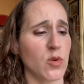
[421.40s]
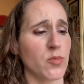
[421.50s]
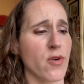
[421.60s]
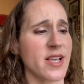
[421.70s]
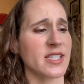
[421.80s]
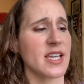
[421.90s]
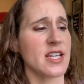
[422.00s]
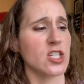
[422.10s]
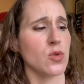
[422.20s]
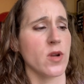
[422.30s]
will press it
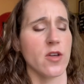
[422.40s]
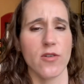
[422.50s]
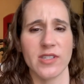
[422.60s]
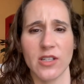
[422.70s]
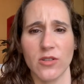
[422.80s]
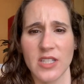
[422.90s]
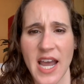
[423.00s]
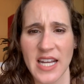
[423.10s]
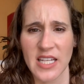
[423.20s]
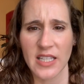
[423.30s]
into one of those little
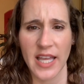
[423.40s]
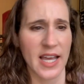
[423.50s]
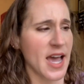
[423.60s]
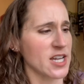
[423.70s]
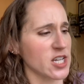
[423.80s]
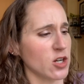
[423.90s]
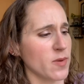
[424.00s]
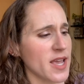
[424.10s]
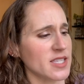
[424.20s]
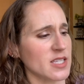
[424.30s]
tiny like eyeshadow
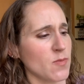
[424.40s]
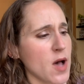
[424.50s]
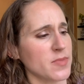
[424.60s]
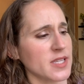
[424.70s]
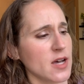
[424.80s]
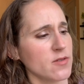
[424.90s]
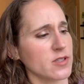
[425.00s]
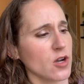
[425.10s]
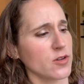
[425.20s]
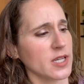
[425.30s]
pans. This pops out.
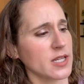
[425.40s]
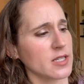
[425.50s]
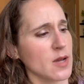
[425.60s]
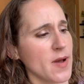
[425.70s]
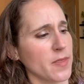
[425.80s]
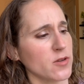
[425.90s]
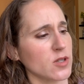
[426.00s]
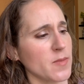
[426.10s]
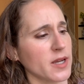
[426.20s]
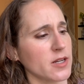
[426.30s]
It's hard to get it to come out though,
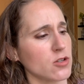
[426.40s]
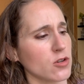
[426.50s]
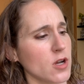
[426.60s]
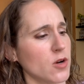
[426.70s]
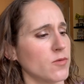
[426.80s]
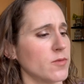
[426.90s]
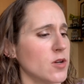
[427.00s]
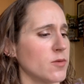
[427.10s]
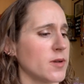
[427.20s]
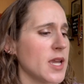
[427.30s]
so I'm not gonna try. Oh, no,
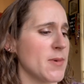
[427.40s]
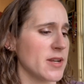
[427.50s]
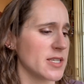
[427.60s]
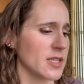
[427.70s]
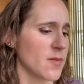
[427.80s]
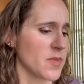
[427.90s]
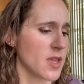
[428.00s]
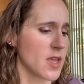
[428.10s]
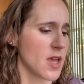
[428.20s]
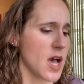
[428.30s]
it came out easily.
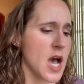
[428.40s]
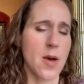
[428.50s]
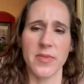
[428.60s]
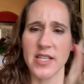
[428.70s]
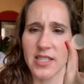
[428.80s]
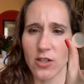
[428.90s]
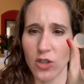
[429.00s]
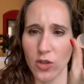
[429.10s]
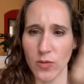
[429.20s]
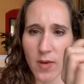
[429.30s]
Um, these
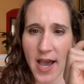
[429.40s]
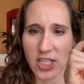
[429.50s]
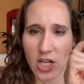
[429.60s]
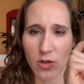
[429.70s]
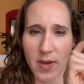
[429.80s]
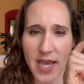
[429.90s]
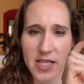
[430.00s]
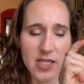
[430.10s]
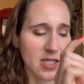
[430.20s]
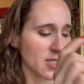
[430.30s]
little eyeshadow
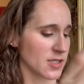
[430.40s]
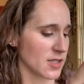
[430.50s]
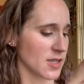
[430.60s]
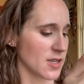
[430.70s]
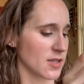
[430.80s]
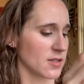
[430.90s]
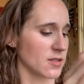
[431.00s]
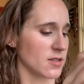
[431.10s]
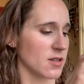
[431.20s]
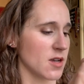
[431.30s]
pans.
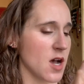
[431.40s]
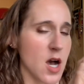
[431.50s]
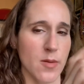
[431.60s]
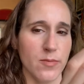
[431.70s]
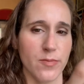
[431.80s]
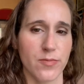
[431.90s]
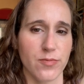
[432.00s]
Um,